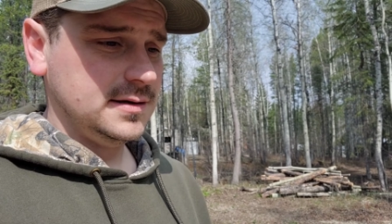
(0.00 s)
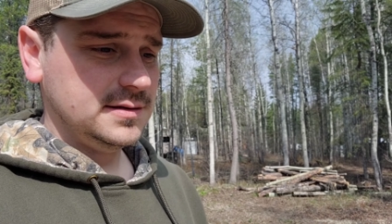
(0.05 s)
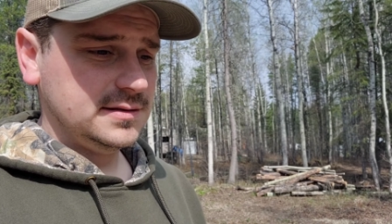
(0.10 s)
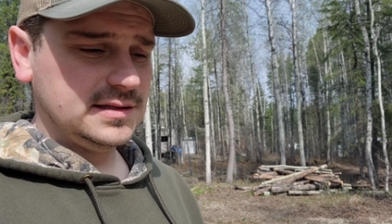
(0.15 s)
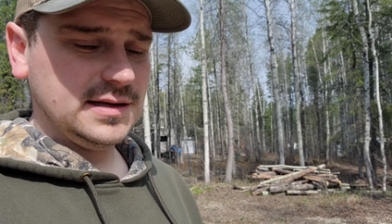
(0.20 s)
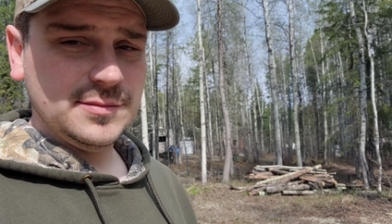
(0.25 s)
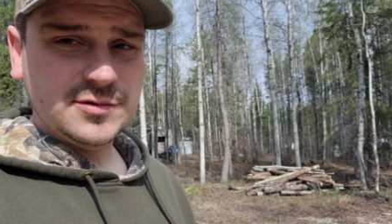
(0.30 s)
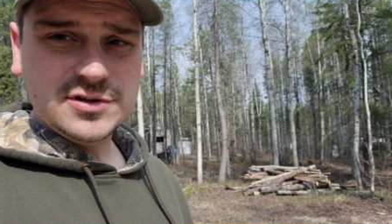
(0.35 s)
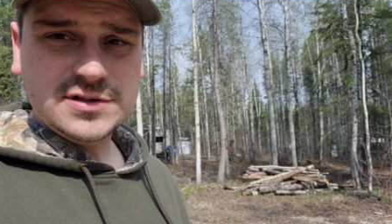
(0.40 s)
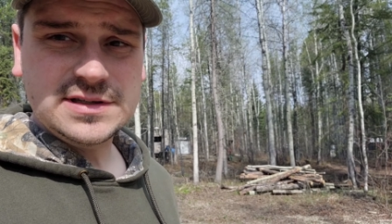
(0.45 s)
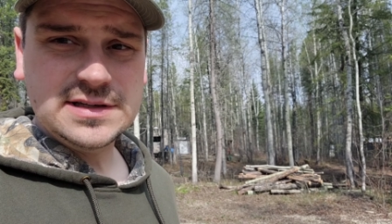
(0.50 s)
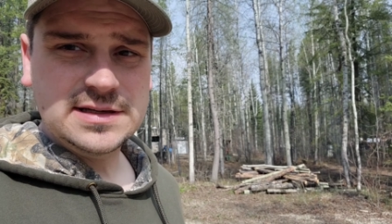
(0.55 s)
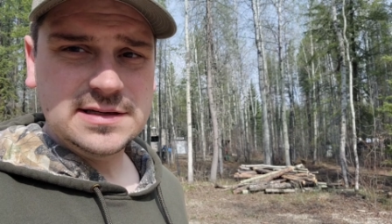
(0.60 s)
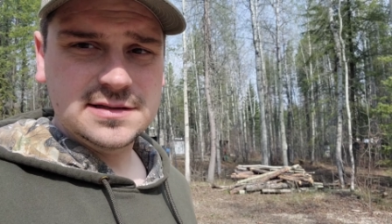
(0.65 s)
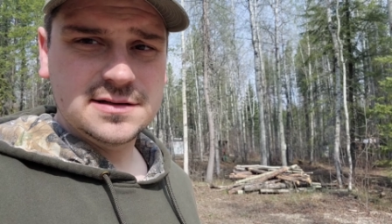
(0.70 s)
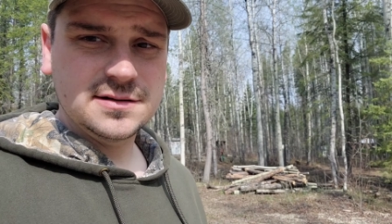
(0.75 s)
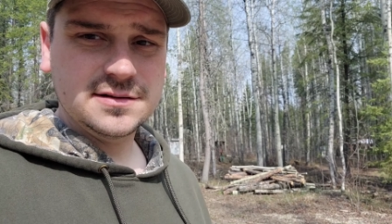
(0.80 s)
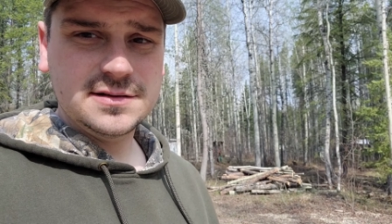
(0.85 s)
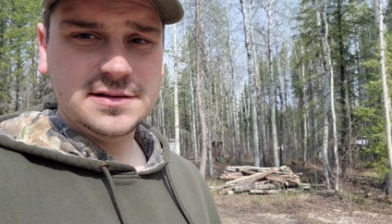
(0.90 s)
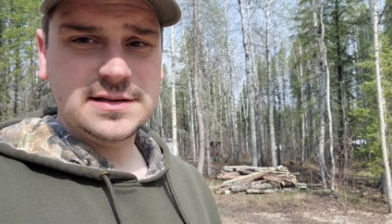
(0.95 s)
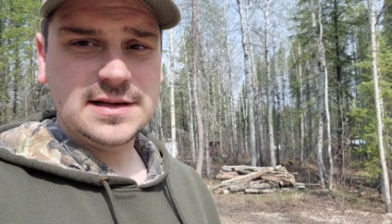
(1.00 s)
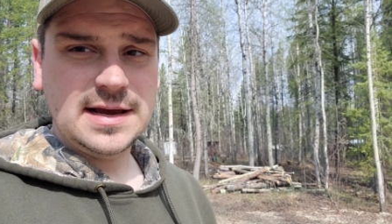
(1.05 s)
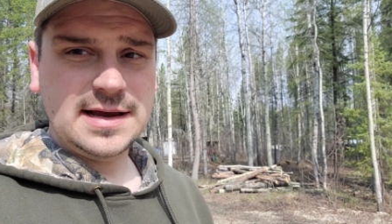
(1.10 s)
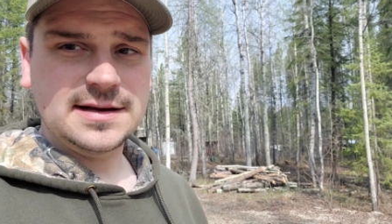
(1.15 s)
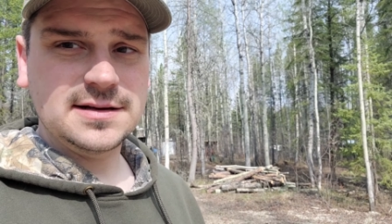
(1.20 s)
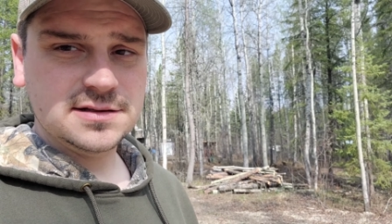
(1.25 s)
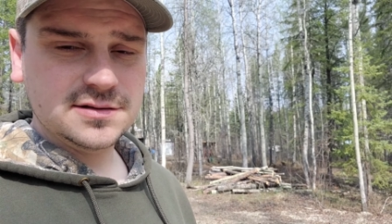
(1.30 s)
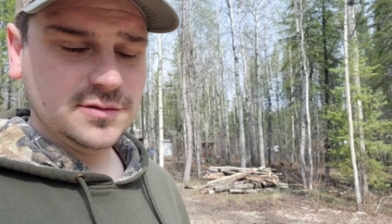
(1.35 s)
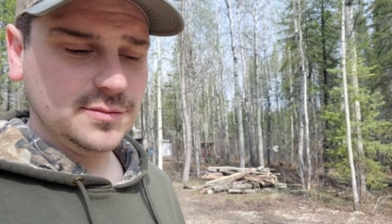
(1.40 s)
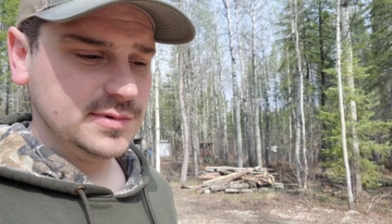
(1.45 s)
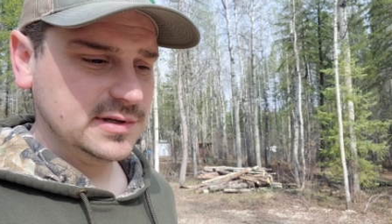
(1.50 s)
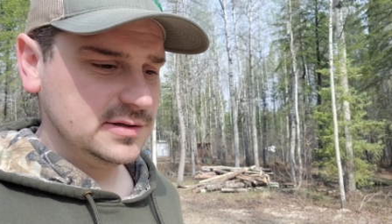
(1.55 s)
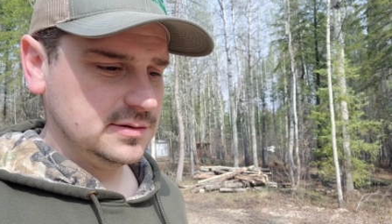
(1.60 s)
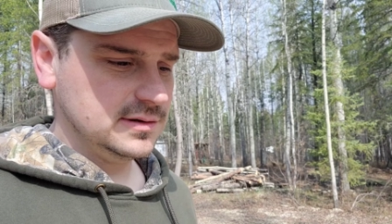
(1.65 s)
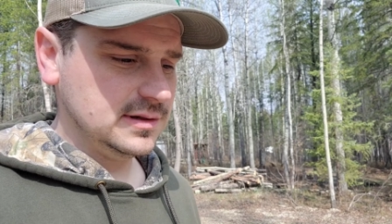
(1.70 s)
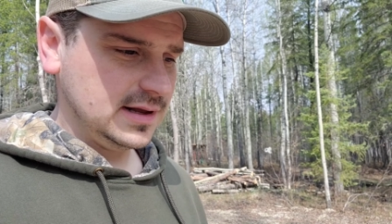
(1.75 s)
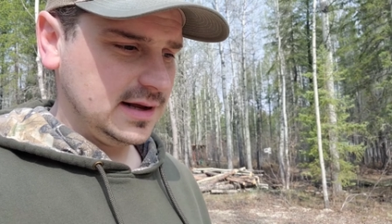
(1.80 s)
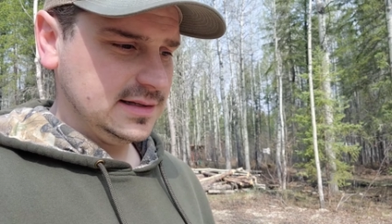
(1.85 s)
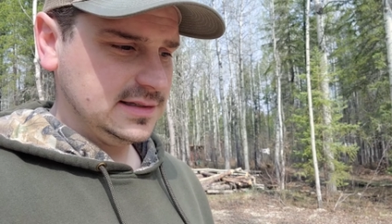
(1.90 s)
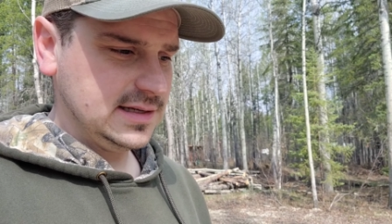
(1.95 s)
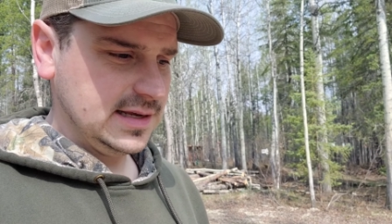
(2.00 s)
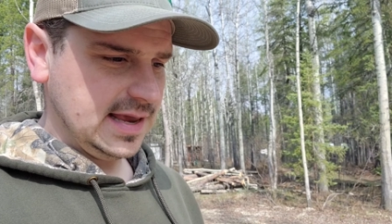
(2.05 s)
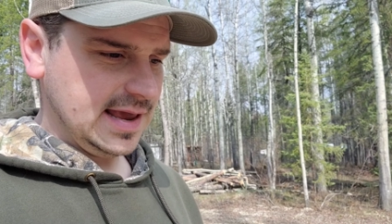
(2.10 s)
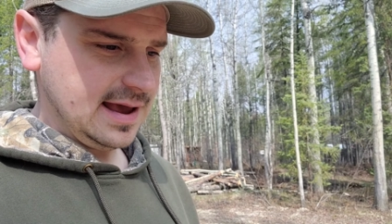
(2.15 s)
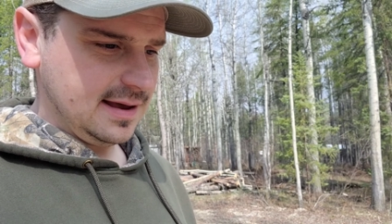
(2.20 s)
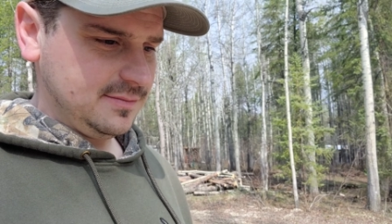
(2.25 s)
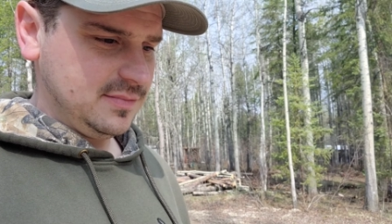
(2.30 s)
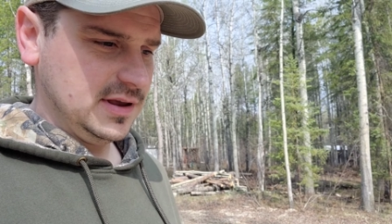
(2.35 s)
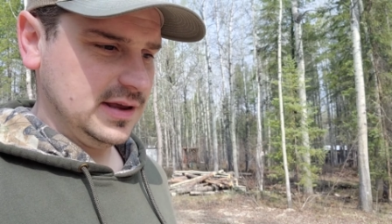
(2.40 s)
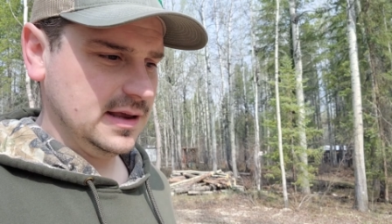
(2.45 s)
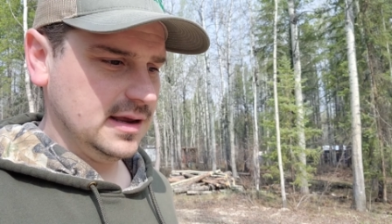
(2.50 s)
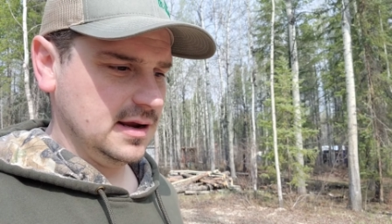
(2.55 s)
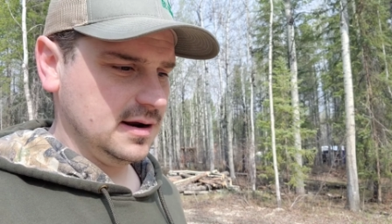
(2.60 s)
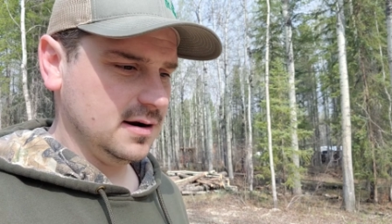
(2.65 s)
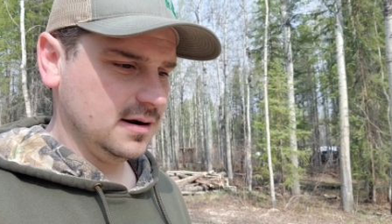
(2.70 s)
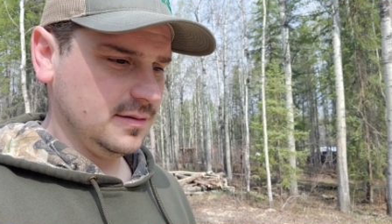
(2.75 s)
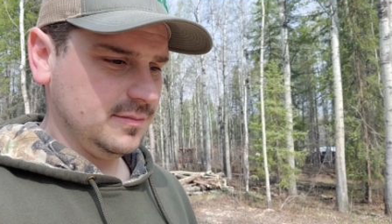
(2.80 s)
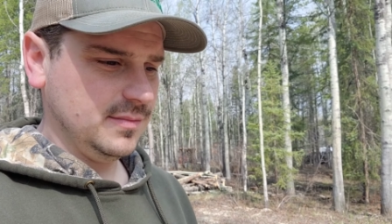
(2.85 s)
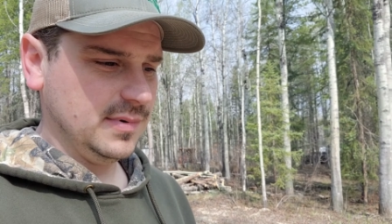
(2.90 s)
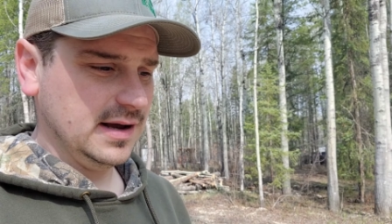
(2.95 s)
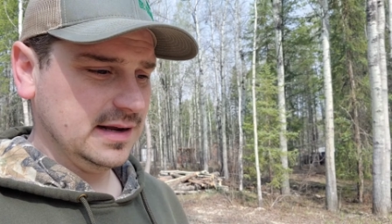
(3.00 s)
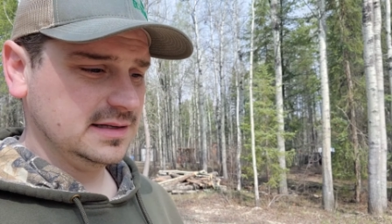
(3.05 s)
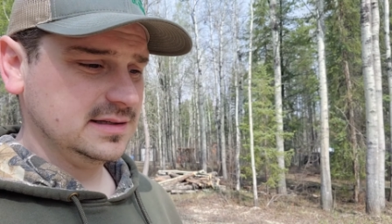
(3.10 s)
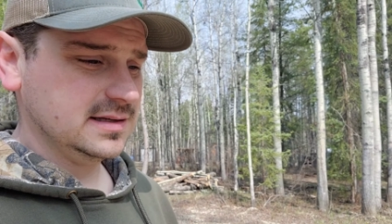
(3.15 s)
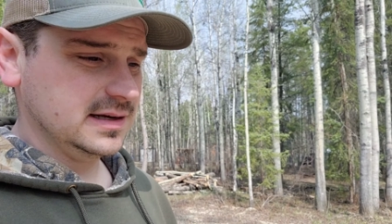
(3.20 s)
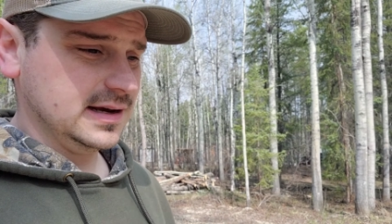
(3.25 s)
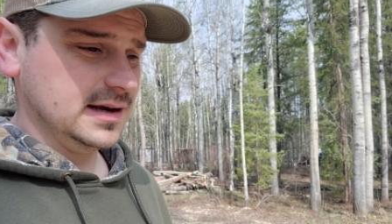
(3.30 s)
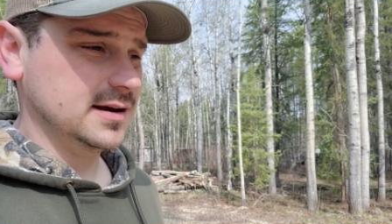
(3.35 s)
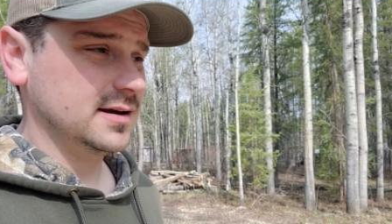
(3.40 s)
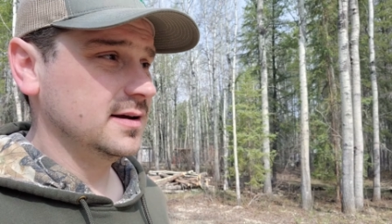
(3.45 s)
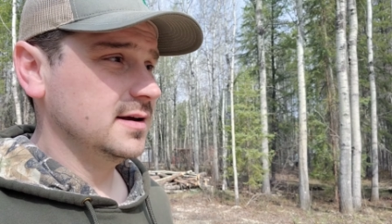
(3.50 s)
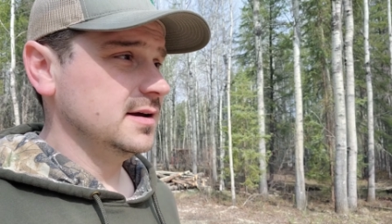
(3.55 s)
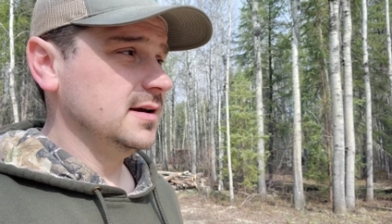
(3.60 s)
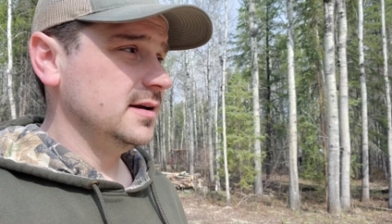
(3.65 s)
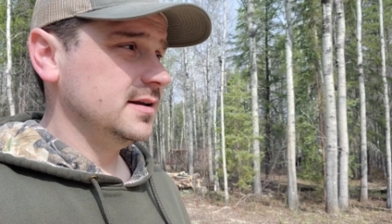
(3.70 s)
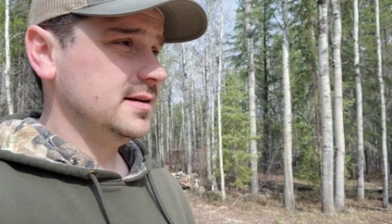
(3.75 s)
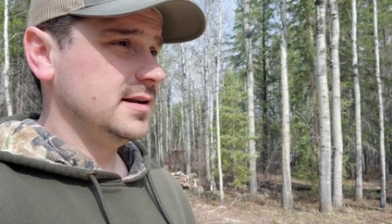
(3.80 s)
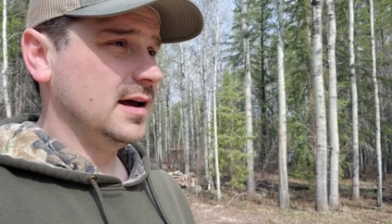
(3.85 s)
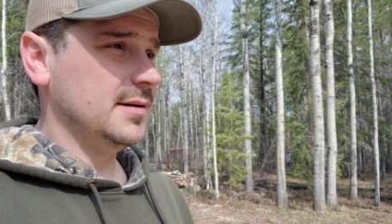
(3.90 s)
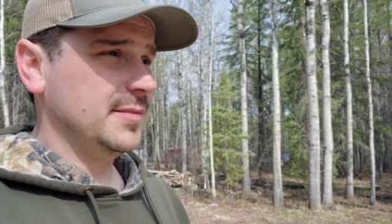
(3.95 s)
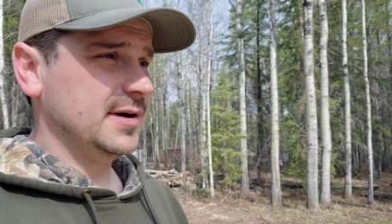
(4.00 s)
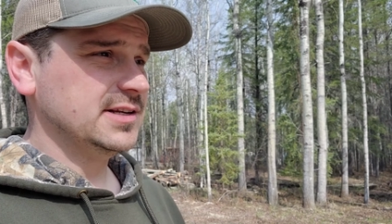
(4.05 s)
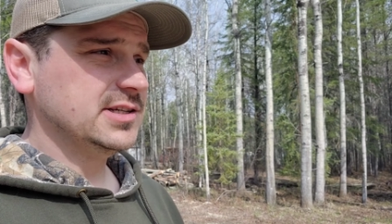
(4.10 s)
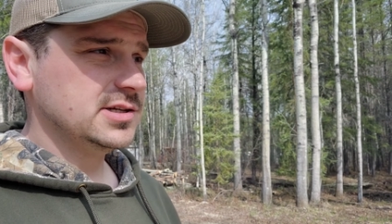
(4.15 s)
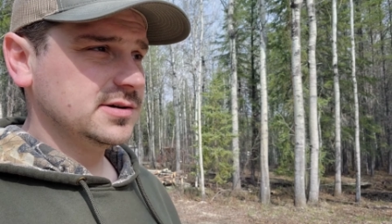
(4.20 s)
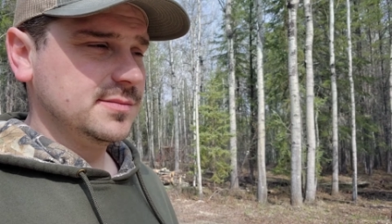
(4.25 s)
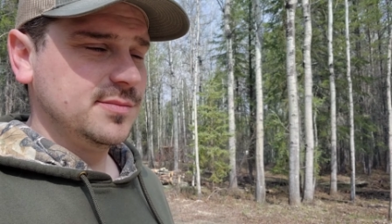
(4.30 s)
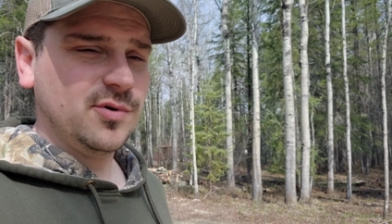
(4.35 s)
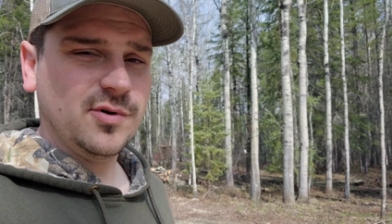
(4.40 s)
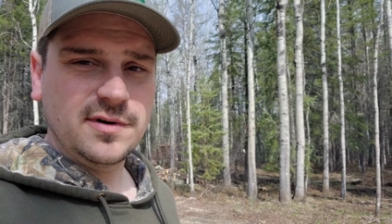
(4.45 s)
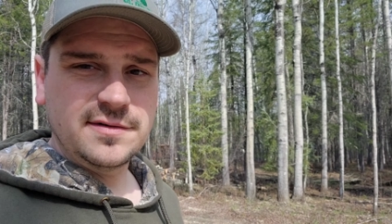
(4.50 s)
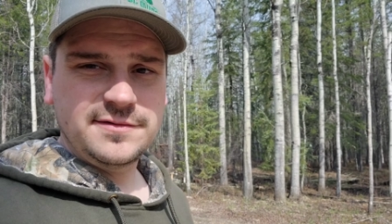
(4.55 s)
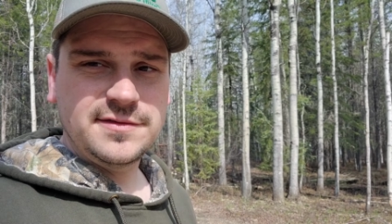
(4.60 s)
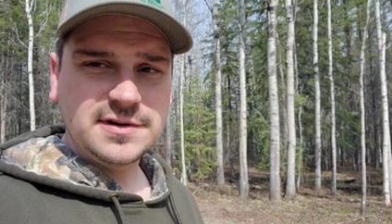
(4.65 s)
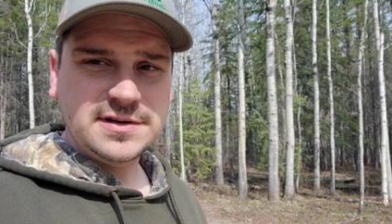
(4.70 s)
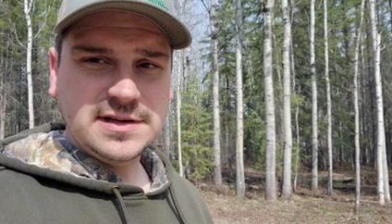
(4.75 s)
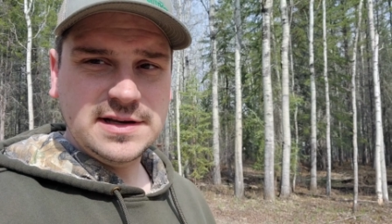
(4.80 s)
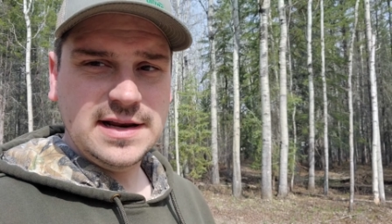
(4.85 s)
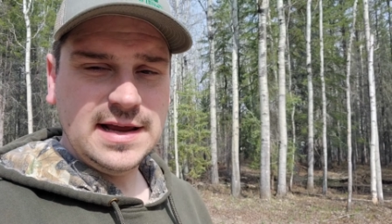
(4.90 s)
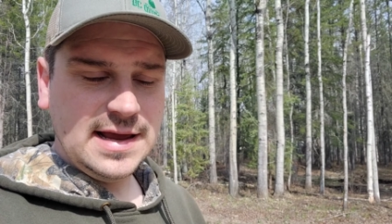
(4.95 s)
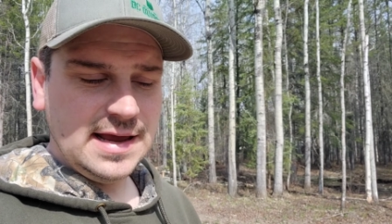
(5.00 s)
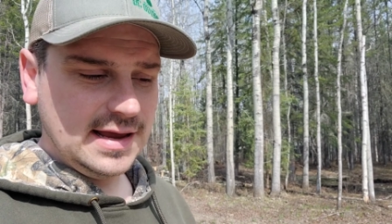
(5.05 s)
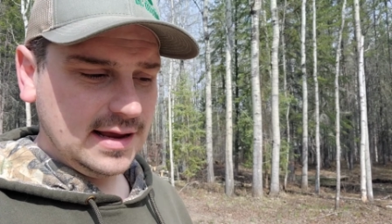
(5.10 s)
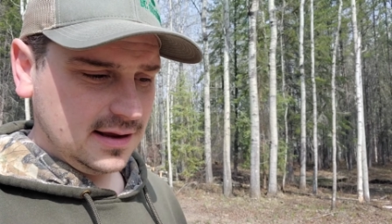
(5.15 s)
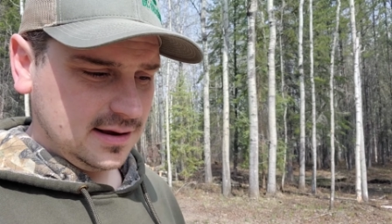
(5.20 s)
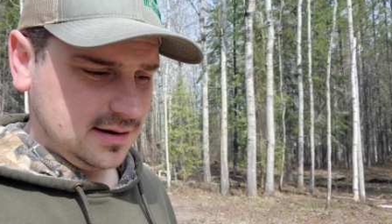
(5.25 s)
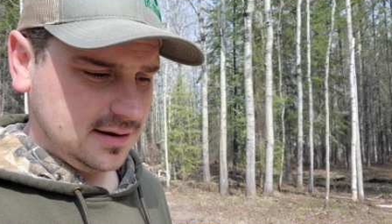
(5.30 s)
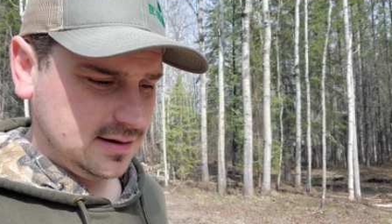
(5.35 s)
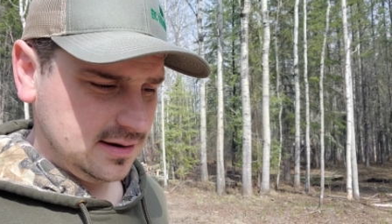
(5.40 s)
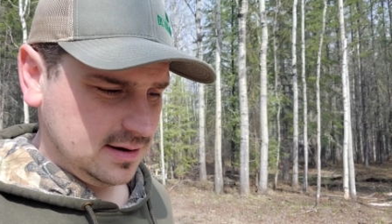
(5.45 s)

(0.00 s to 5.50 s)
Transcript: summer seasonal site, so we'll be doing lots of camping here, but not much to report for today.